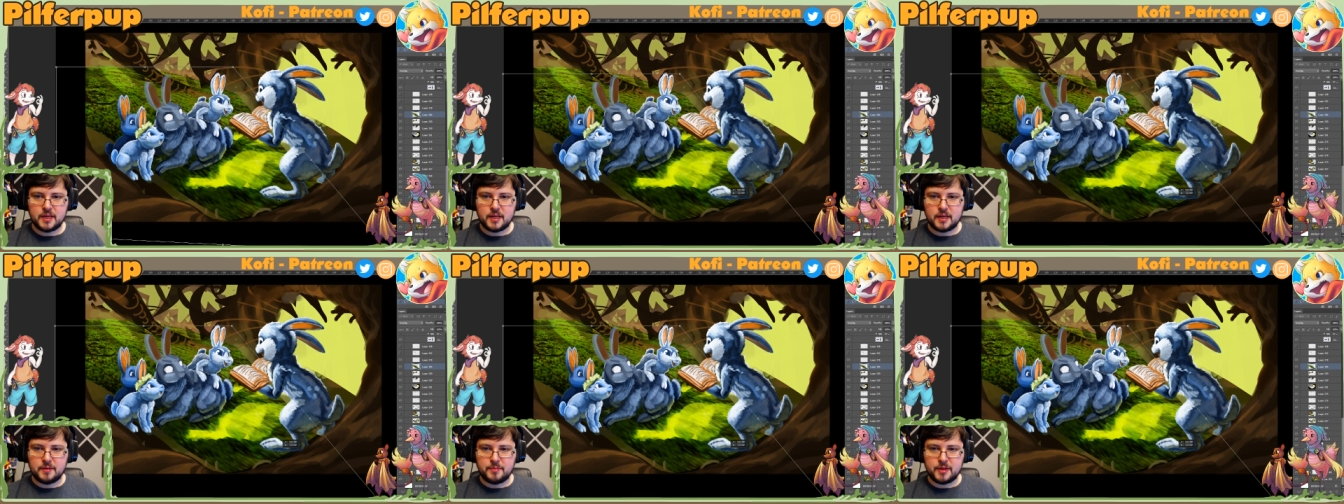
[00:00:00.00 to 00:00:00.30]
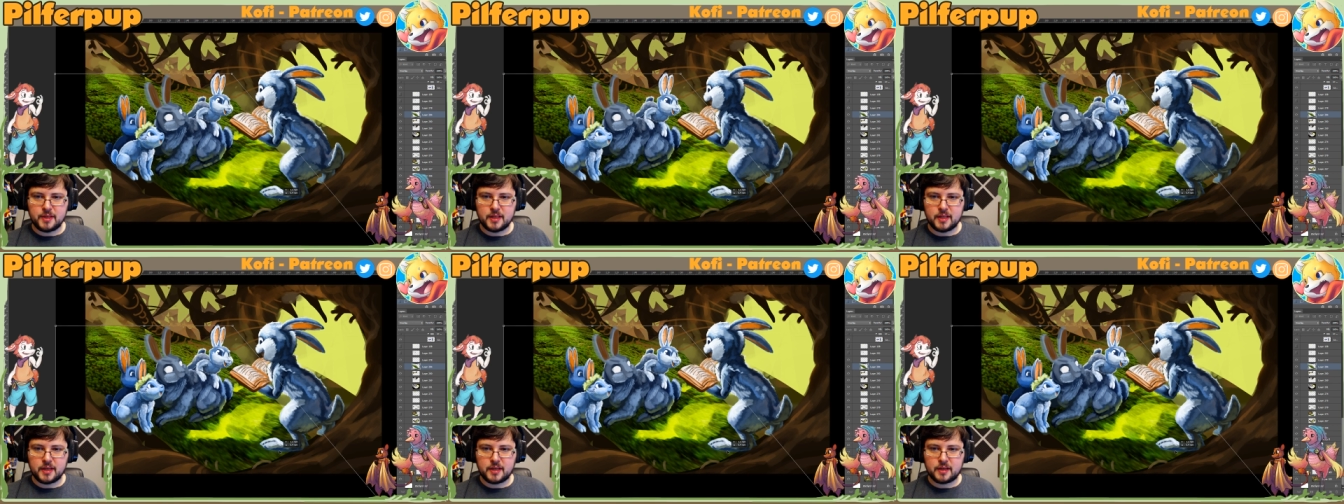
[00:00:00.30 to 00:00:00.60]
And
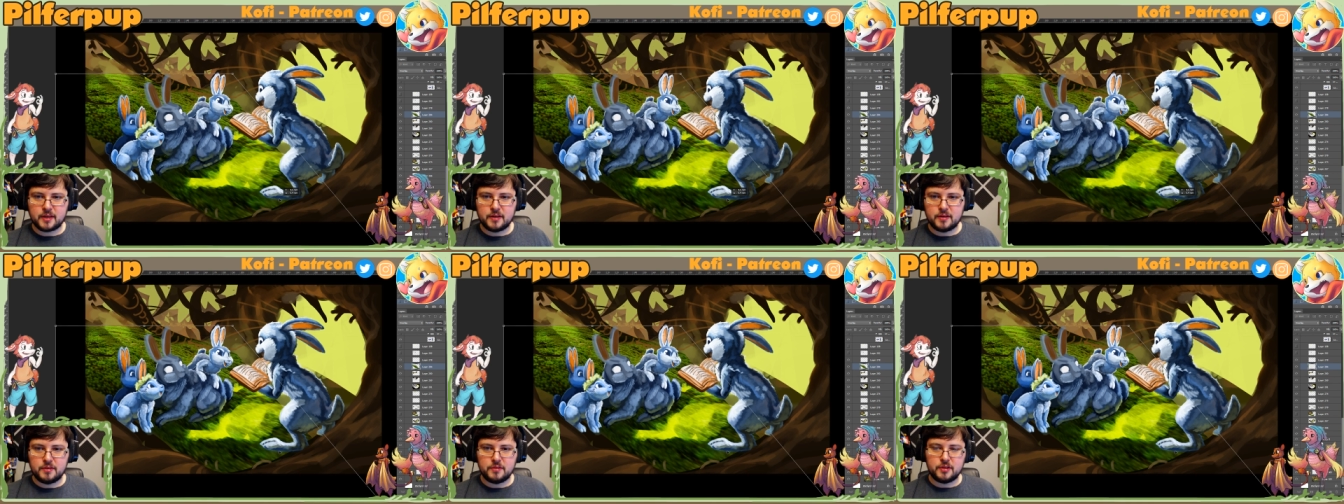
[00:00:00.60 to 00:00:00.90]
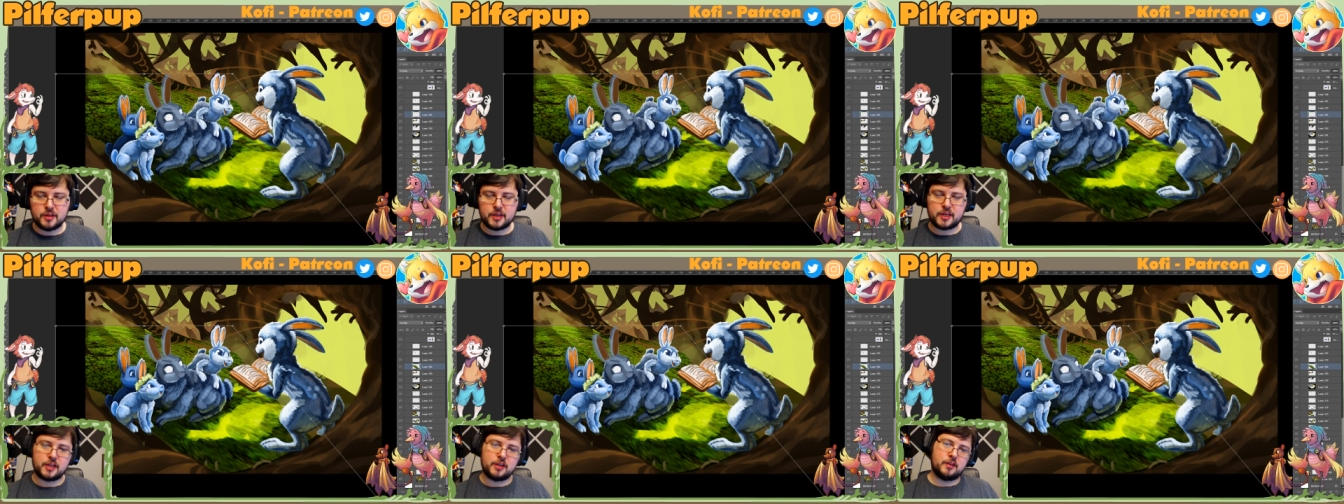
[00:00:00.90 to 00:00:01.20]
be like, oh,
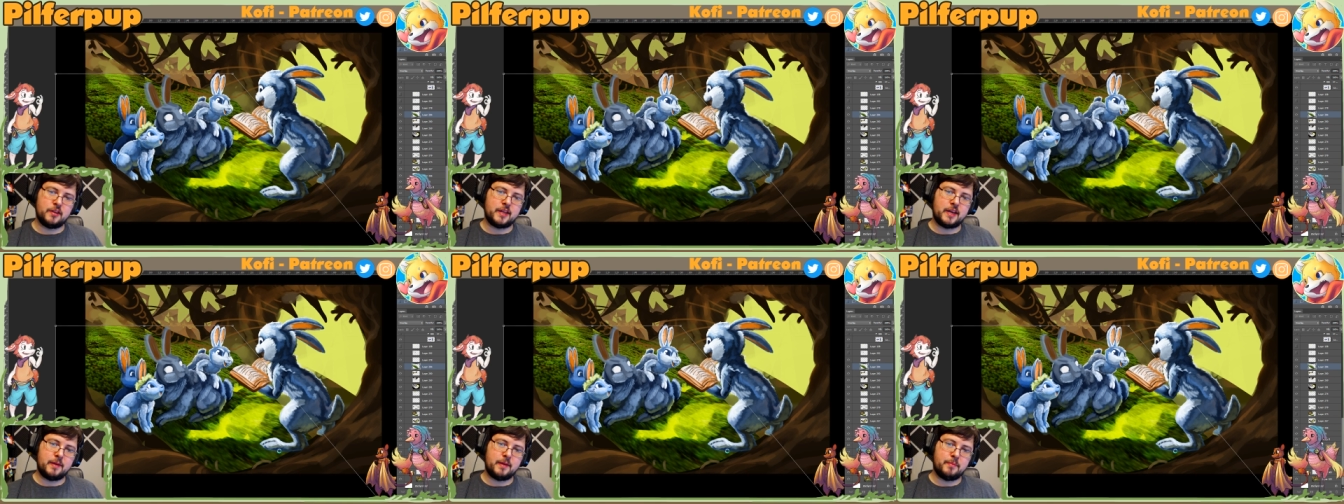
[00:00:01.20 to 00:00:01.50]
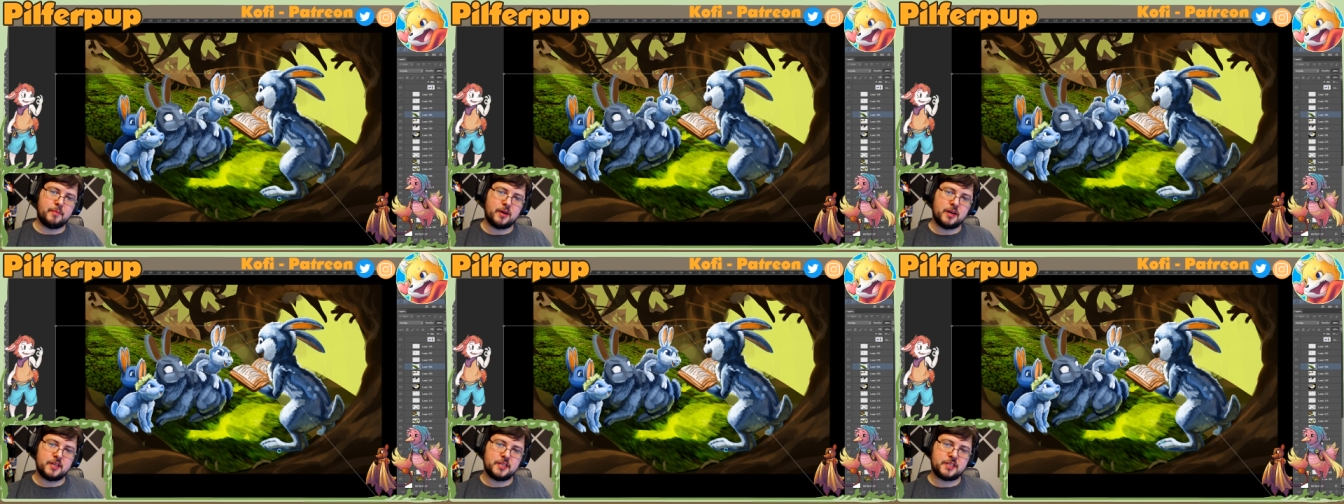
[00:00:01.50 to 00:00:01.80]
look at all that
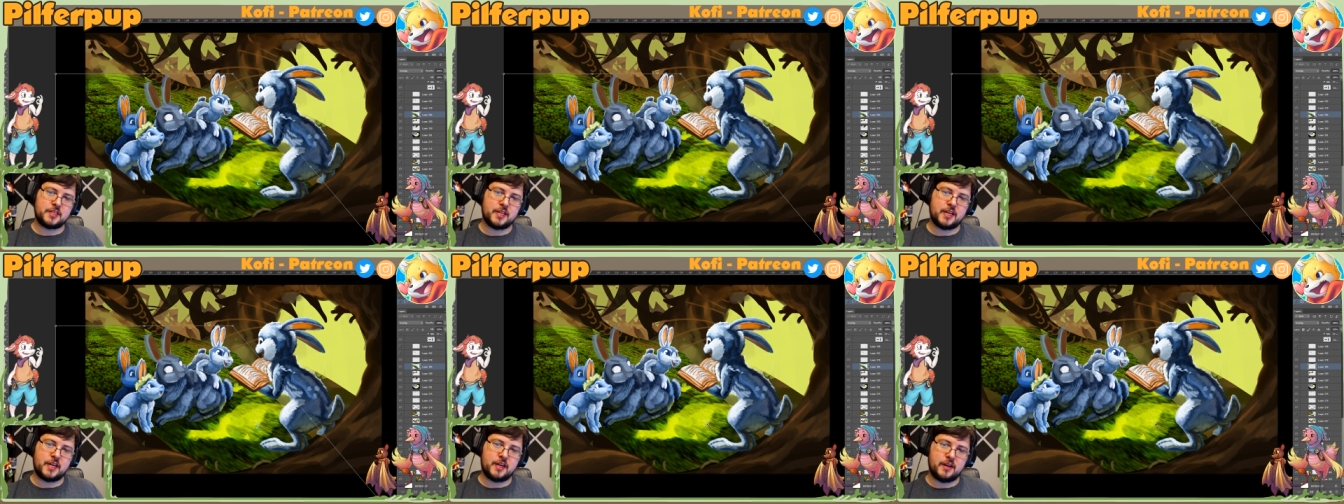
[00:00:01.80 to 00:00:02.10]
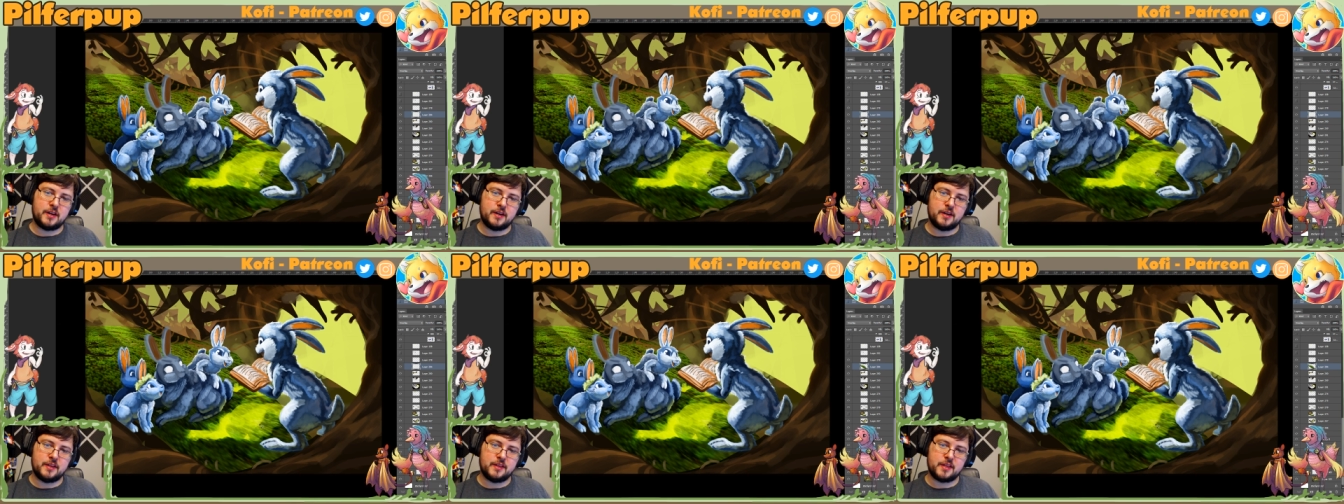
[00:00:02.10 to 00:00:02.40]
moss
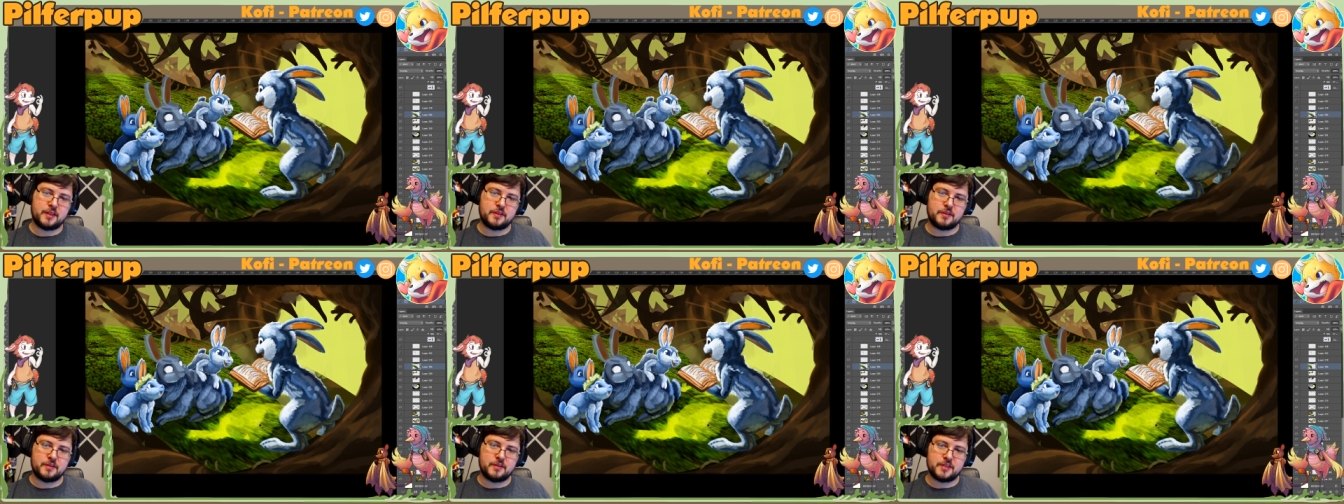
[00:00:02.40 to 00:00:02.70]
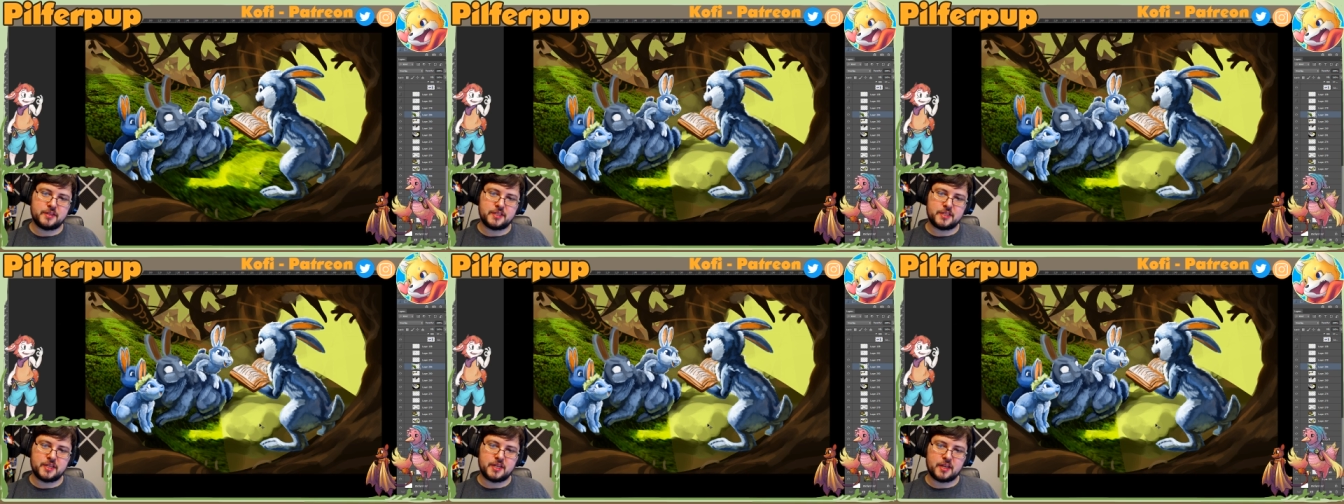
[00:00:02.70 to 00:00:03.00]
there that
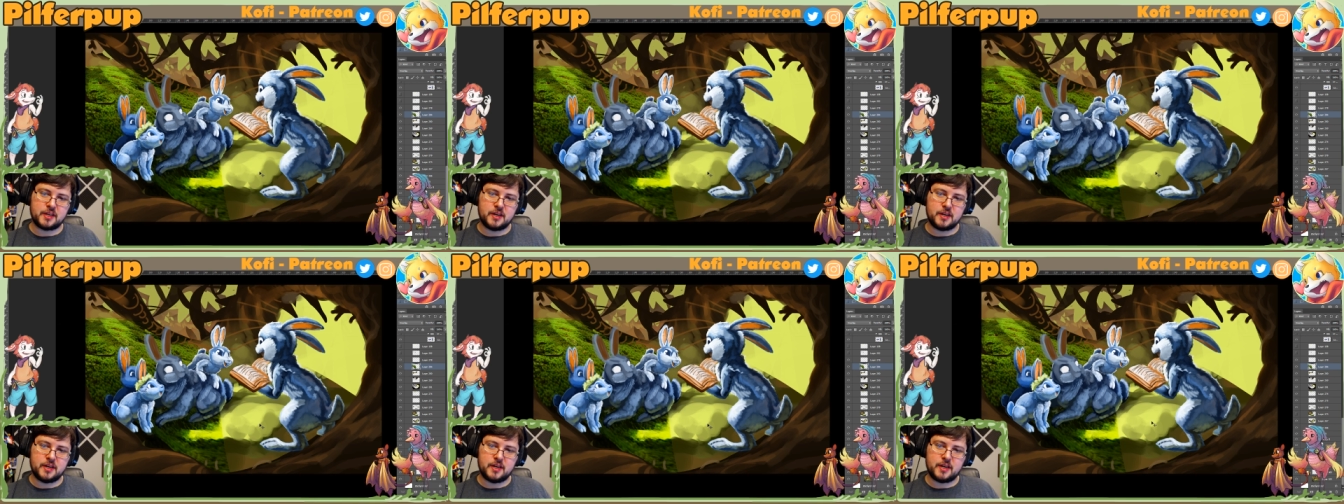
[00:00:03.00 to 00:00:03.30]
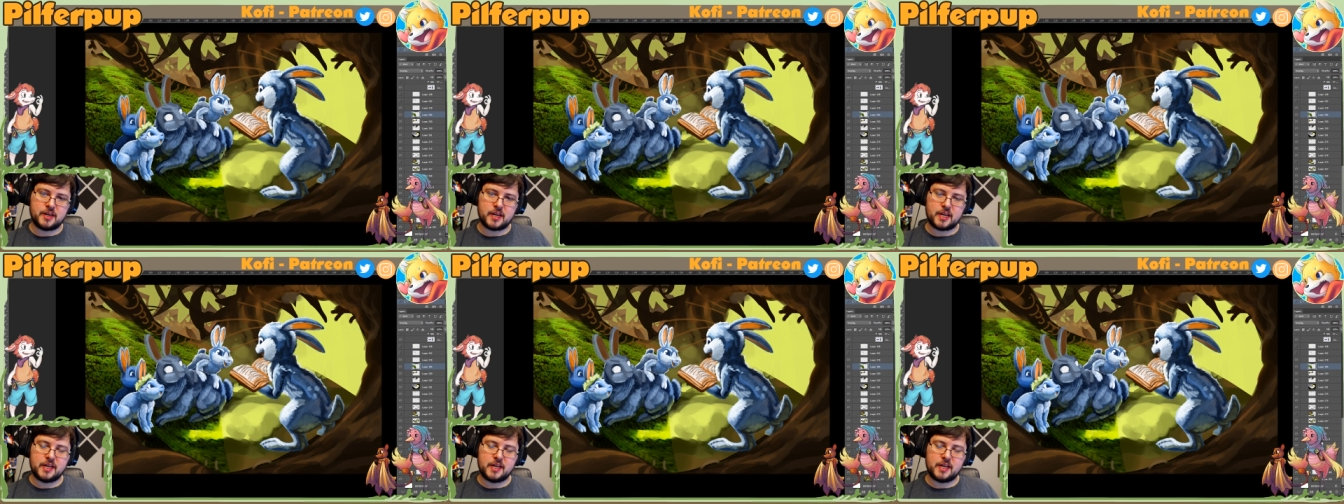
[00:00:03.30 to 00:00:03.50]
they're sitting on.